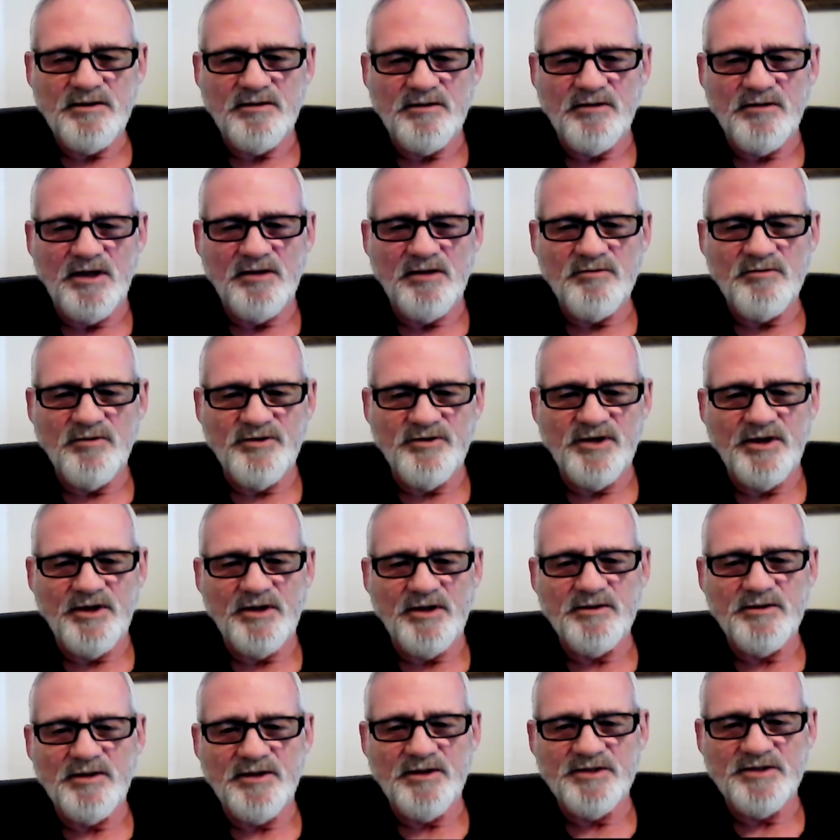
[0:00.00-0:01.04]
well,
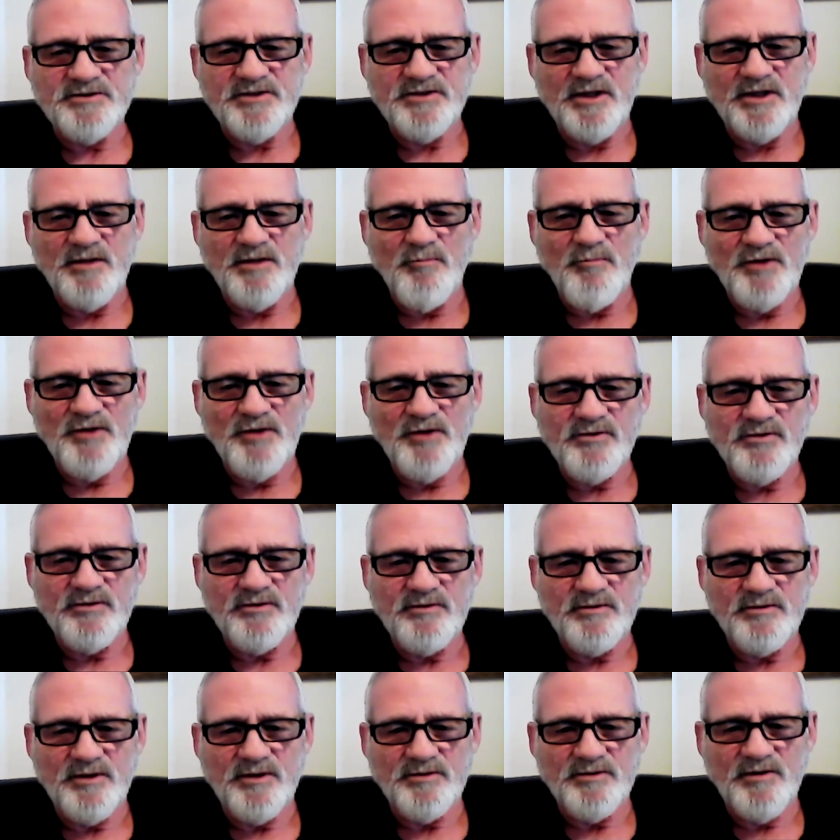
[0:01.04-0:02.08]
within, let's say, a month,
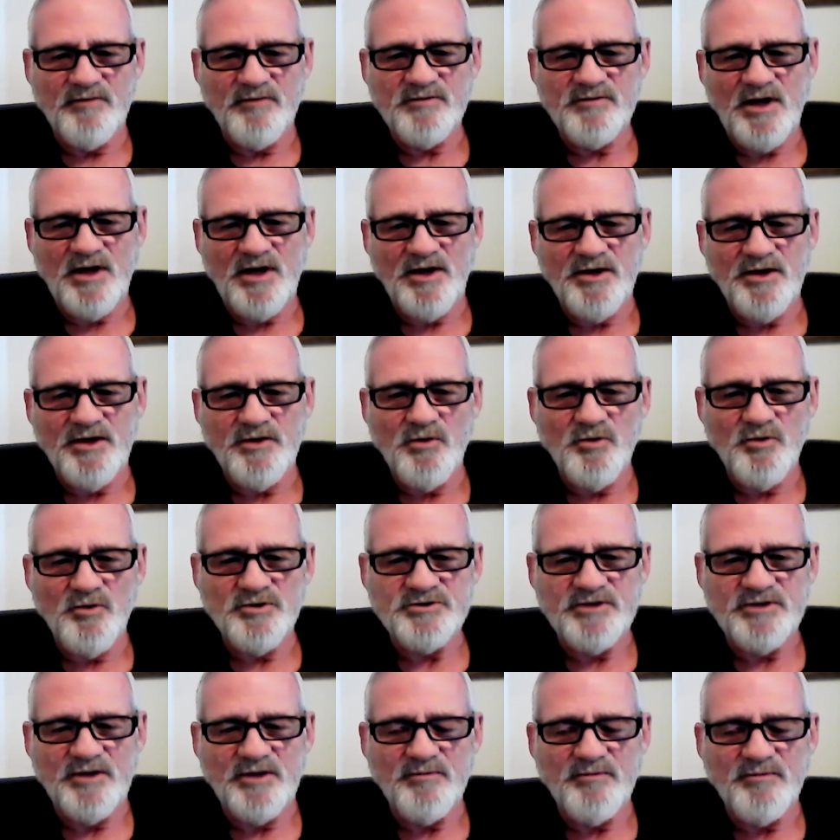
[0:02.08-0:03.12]
I've kind of
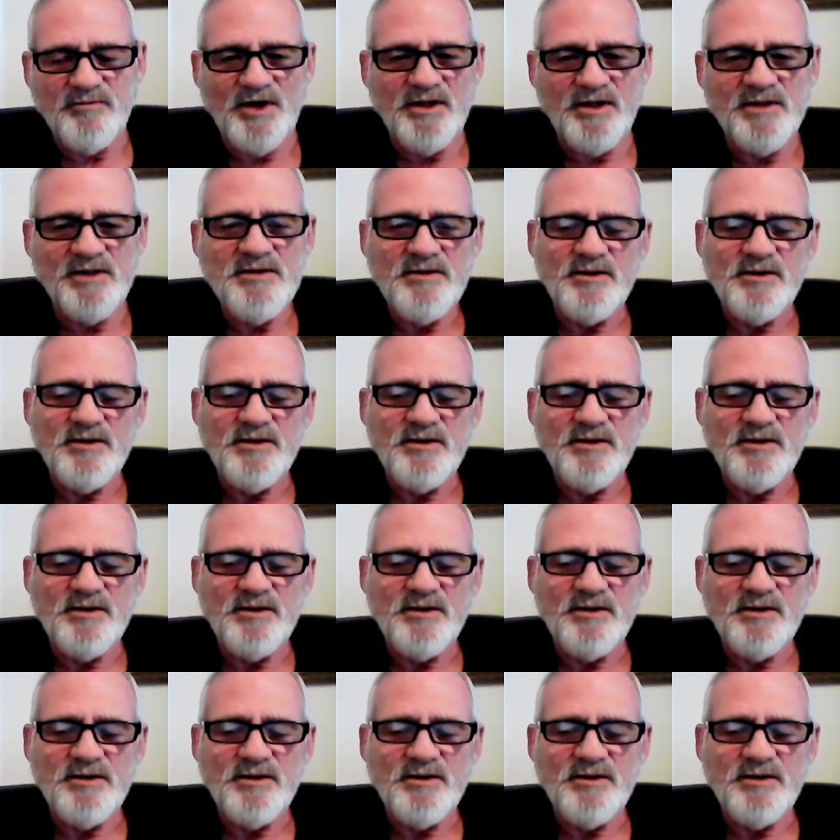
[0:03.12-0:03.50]
noticed that my